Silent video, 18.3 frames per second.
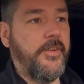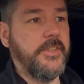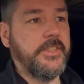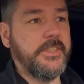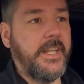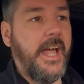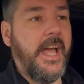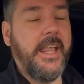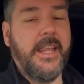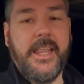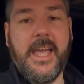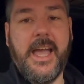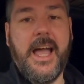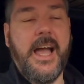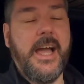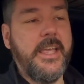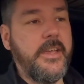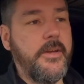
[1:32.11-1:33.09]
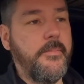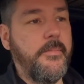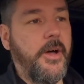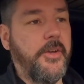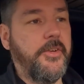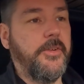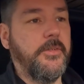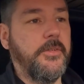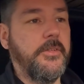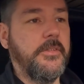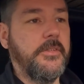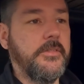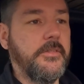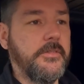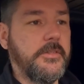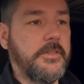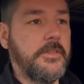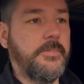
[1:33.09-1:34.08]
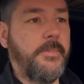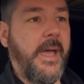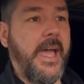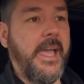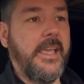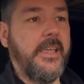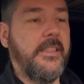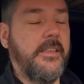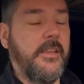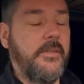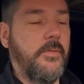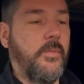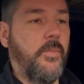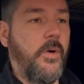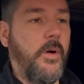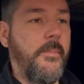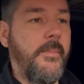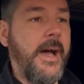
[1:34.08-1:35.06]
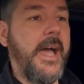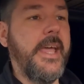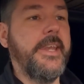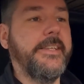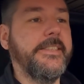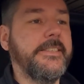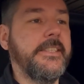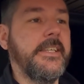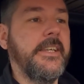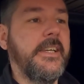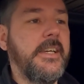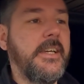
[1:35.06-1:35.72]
a slightly higher model spec than what mine is.